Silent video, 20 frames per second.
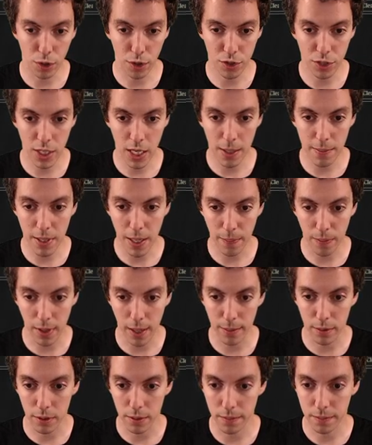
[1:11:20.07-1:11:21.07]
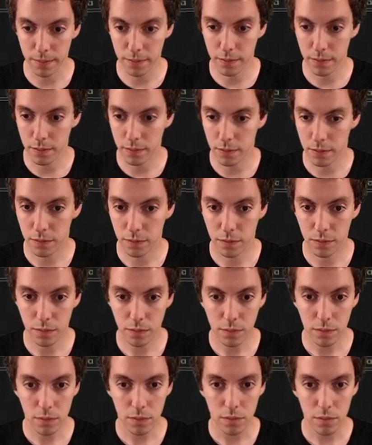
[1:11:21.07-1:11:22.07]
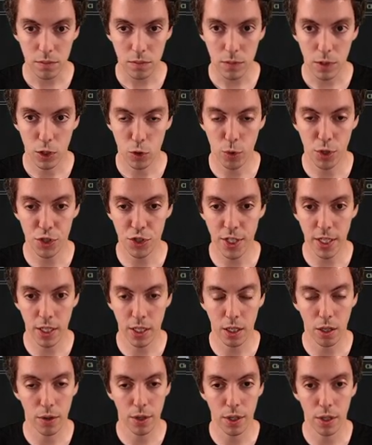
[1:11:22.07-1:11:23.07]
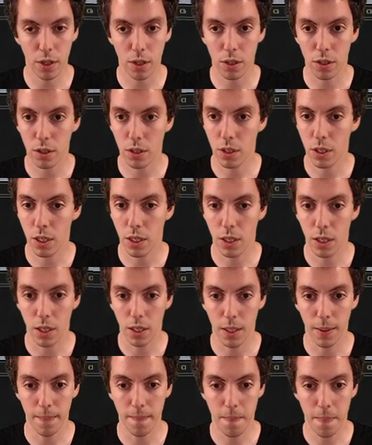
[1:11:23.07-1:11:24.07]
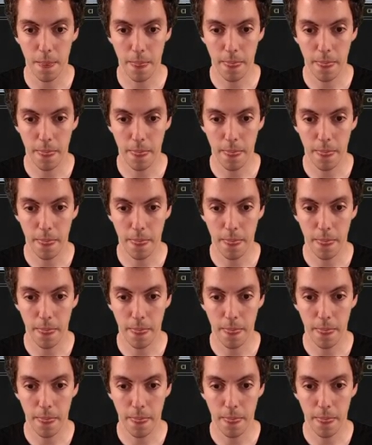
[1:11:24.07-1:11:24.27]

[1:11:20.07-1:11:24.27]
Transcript: this game? Yeah, probably. So we just say go here. Um,